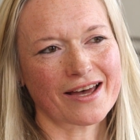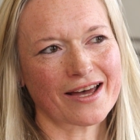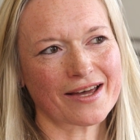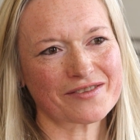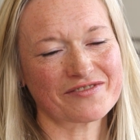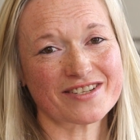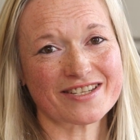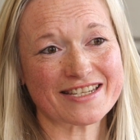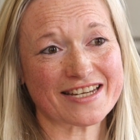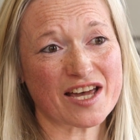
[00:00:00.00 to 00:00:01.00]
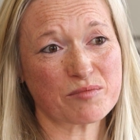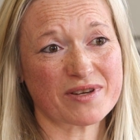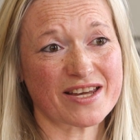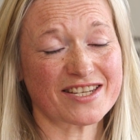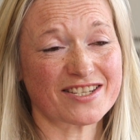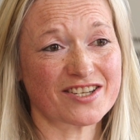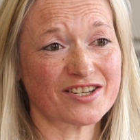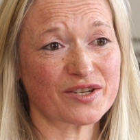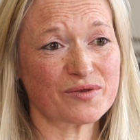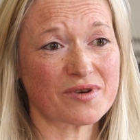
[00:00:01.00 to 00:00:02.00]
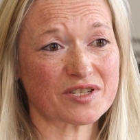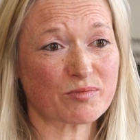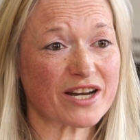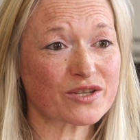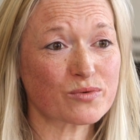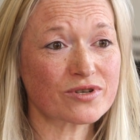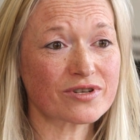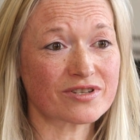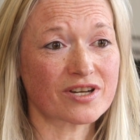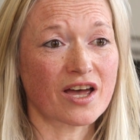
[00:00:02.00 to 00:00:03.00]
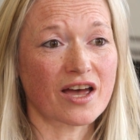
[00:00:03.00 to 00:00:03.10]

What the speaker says: The first step is to spread the word.